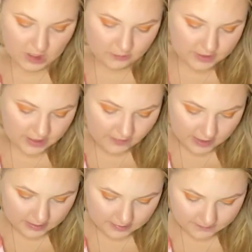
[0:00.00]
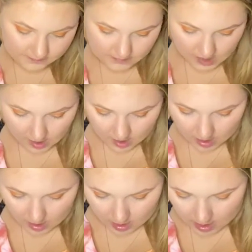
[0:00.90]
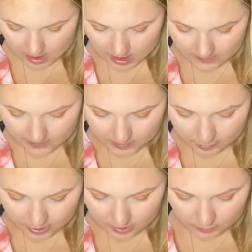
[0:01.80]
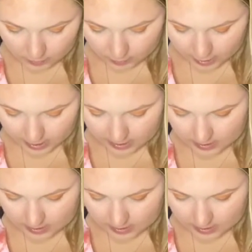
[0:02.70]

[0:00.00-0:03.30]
know, TVs. I'm pretty worried.